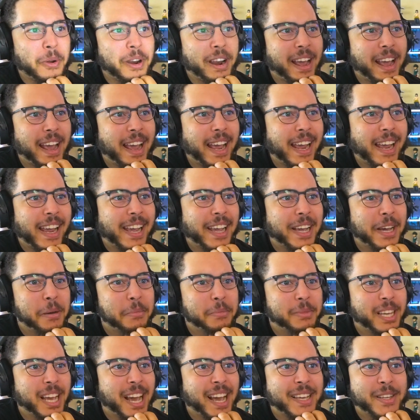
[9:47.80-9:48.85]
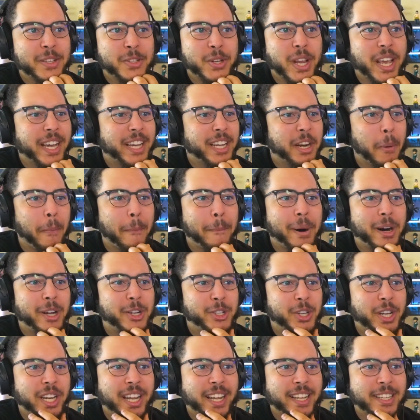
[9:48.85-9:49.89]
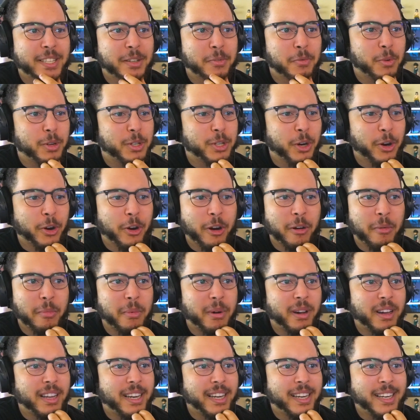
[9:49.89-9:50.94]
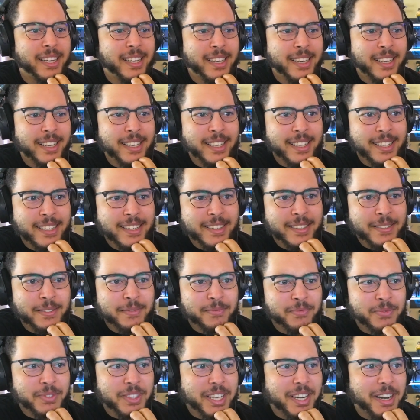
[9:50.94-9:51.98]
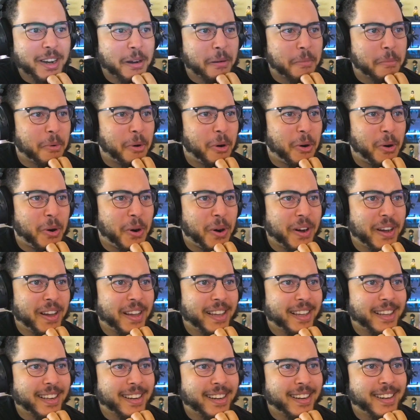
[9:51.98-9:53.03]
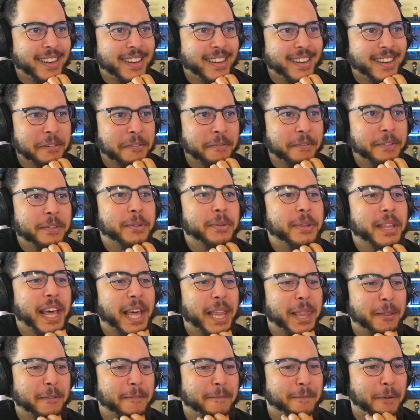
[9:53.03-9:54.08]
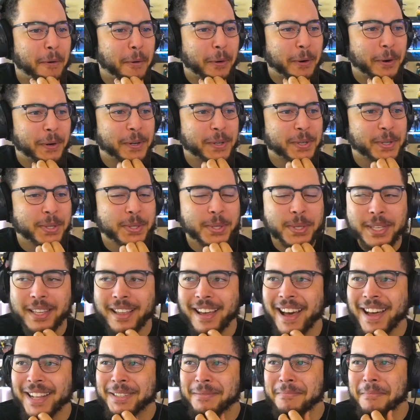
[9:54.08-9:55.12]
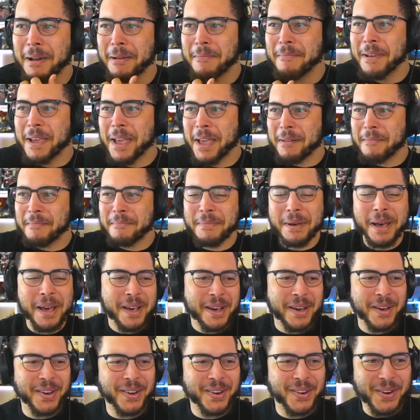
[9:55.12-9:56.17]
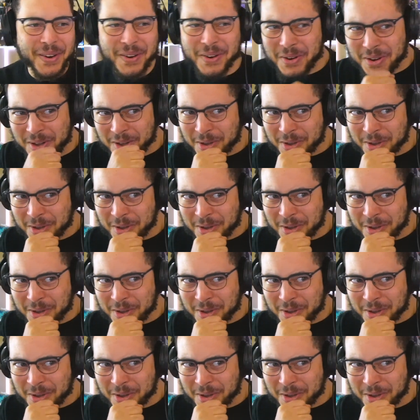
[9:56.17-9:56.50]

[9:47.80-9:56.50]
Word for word: in ham. Yeah, he's taking a bunch of hits in return, but come on. Feel that in the force. That's my man, Bell.